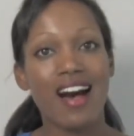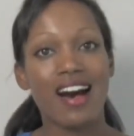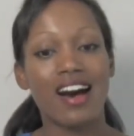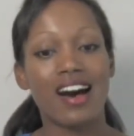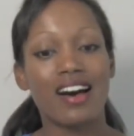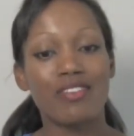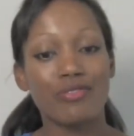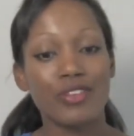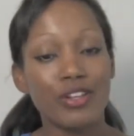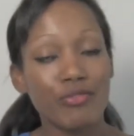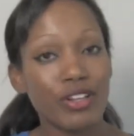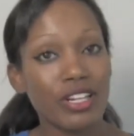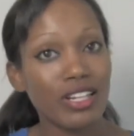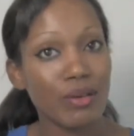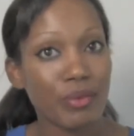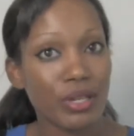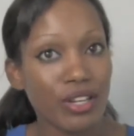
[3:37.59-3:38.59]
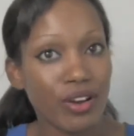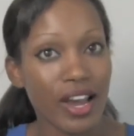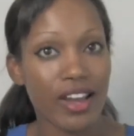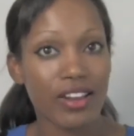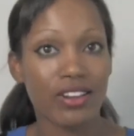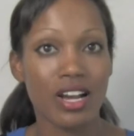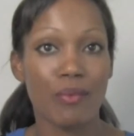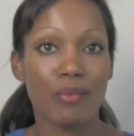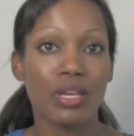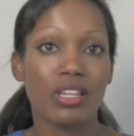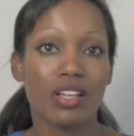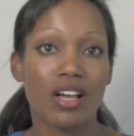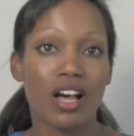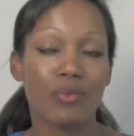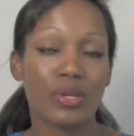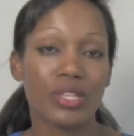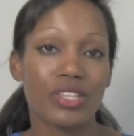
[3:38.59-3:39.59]
Uh, feel free to let me know how you're coming
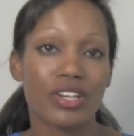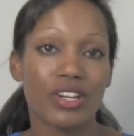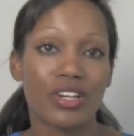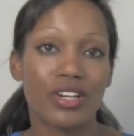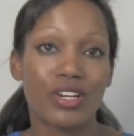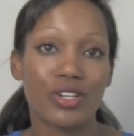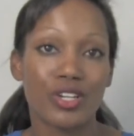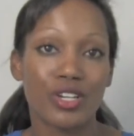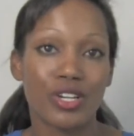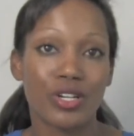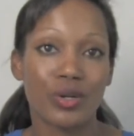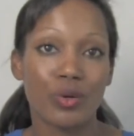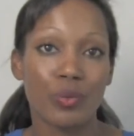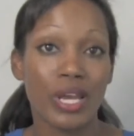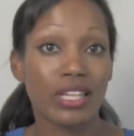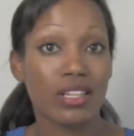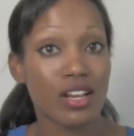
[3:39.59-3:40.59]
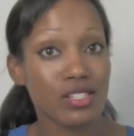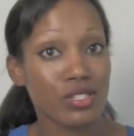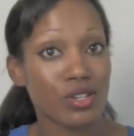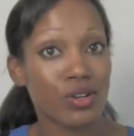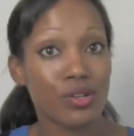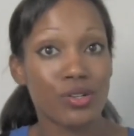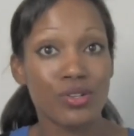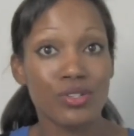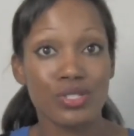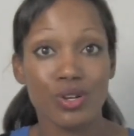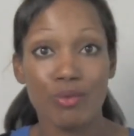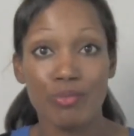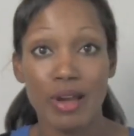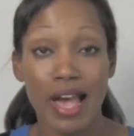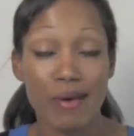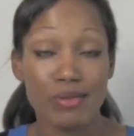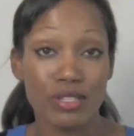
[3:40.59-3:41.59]
along with your, your weight loss goals or
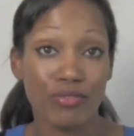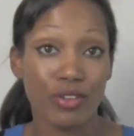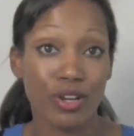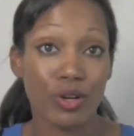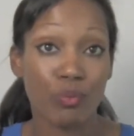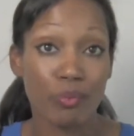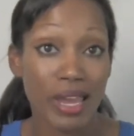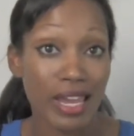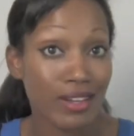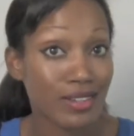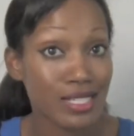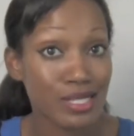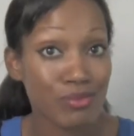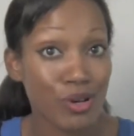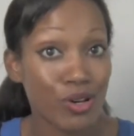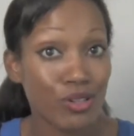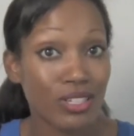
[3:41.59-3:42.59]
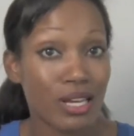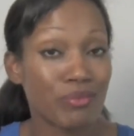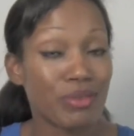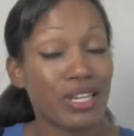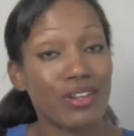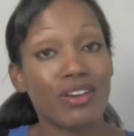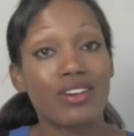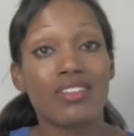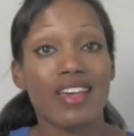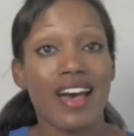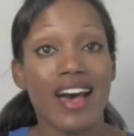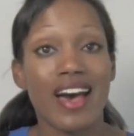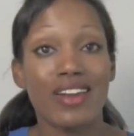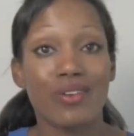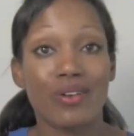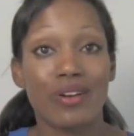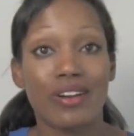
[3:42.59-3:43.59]
perhaps if you're in maintenance mode, let me know
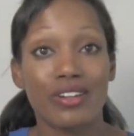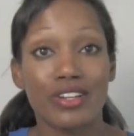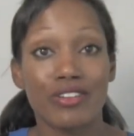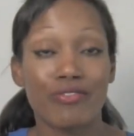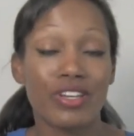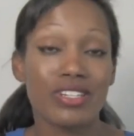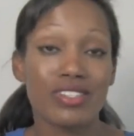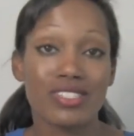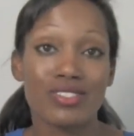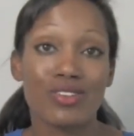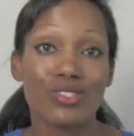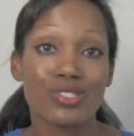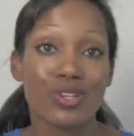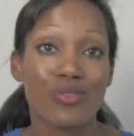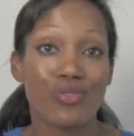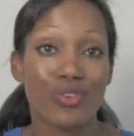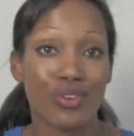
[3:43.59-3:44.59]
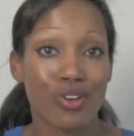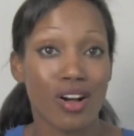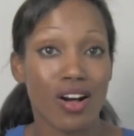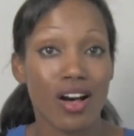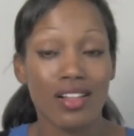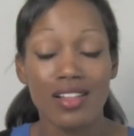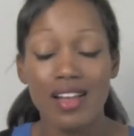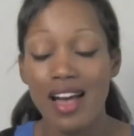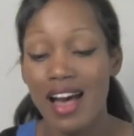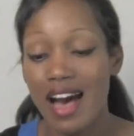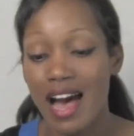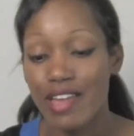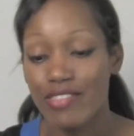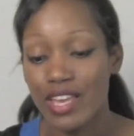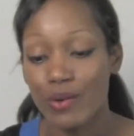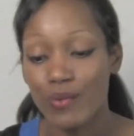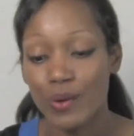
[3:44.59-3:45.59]
that or your fitness goals overall.
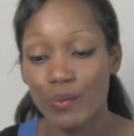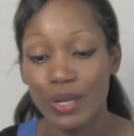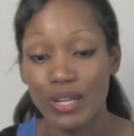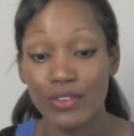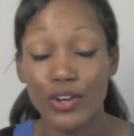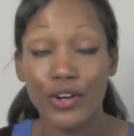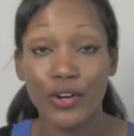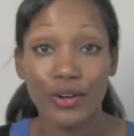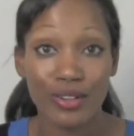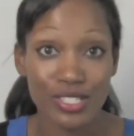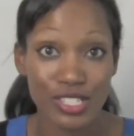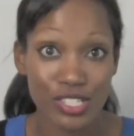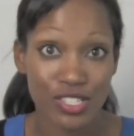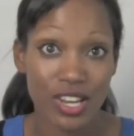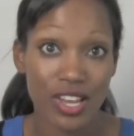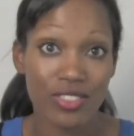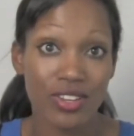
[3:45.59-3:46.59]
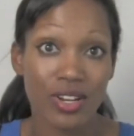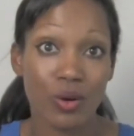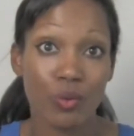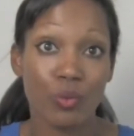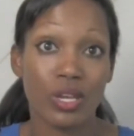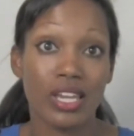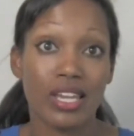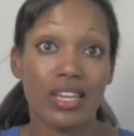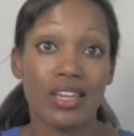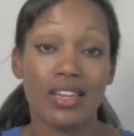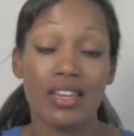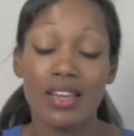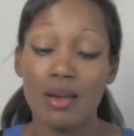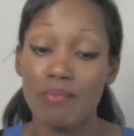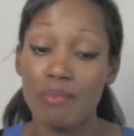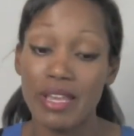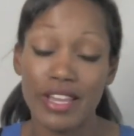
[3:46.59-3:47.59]
I think when we encourage each other, we
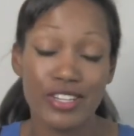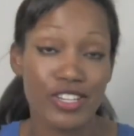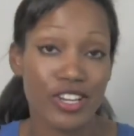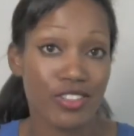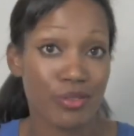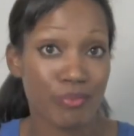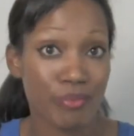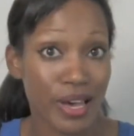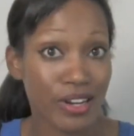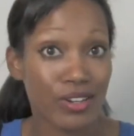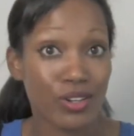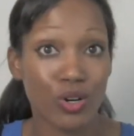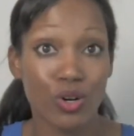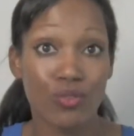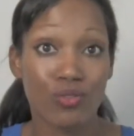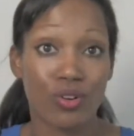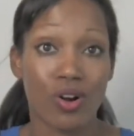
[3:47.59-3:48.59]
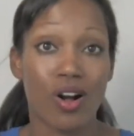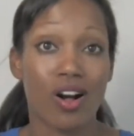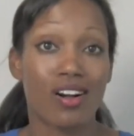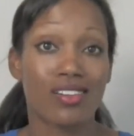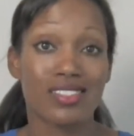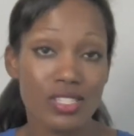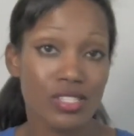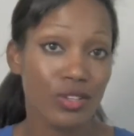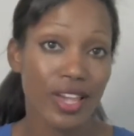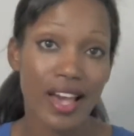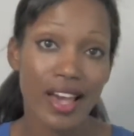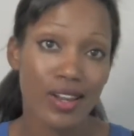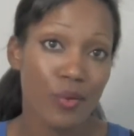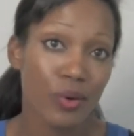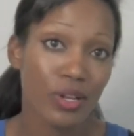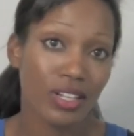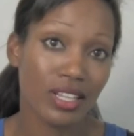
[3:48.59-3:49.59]
make each other better overall. So yeah,
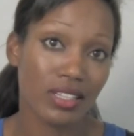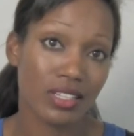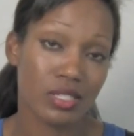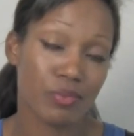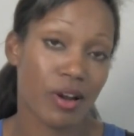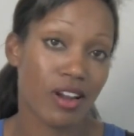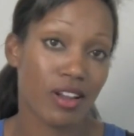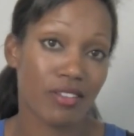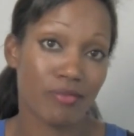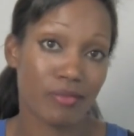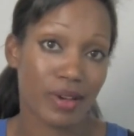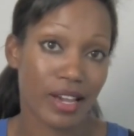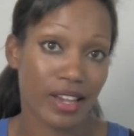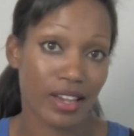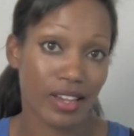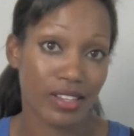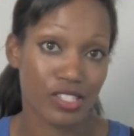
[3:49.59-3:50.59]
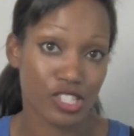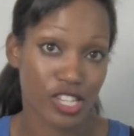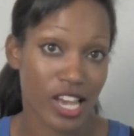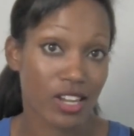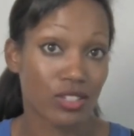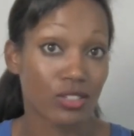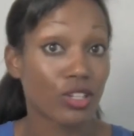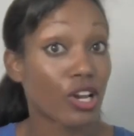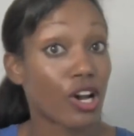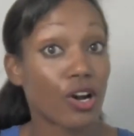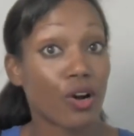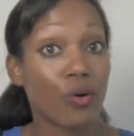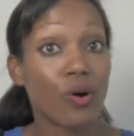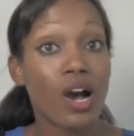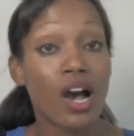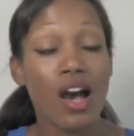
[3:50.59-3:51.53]
I don't want to let this part of my channel go.